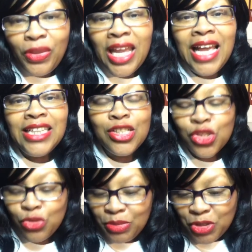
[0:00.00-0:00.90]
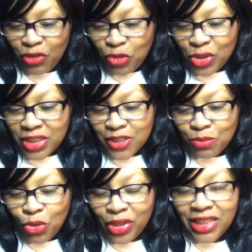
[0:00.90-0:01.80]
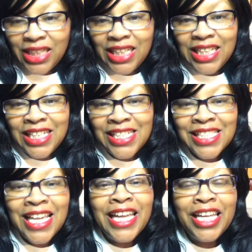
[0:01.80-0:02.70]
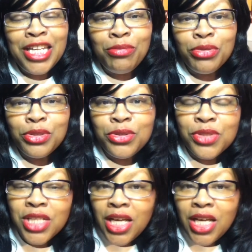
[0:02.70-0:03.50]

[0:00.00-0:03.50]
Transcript: And the scripture for this morning is Hebrews,